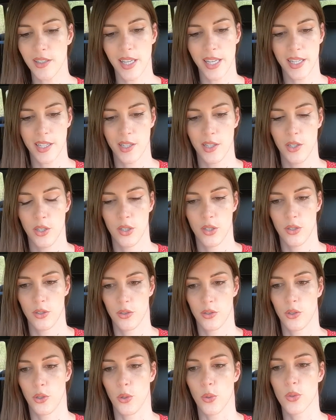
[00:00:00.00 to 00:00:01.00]
like
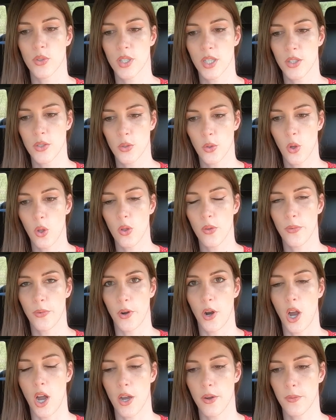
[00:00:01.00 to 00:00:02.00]
cruise control
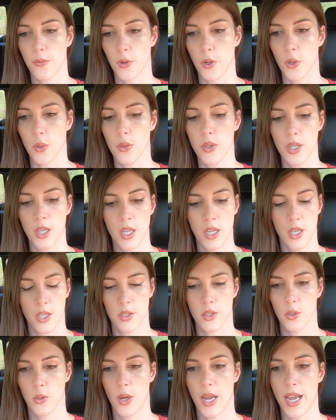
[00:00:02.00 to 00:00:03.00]
for off-road.
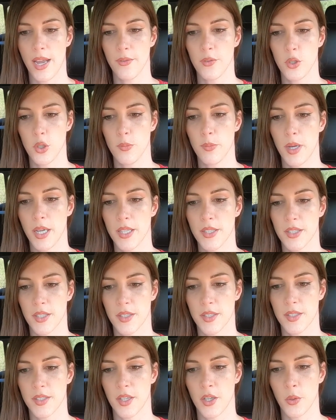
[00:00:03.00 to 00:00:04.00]
So I have two buttons on
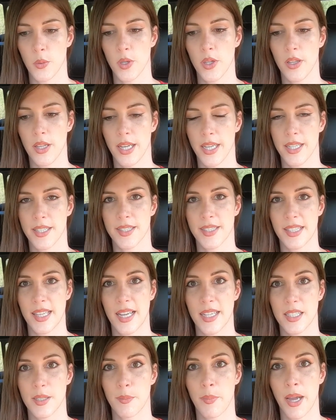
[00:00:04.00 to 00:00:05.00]
the steering wheel. I can
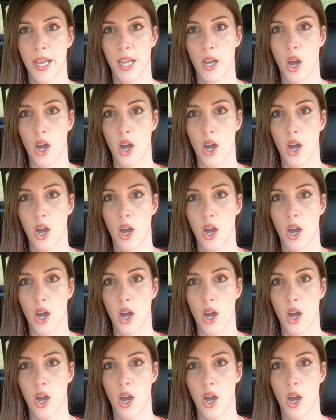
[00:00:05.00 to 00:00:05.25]
select my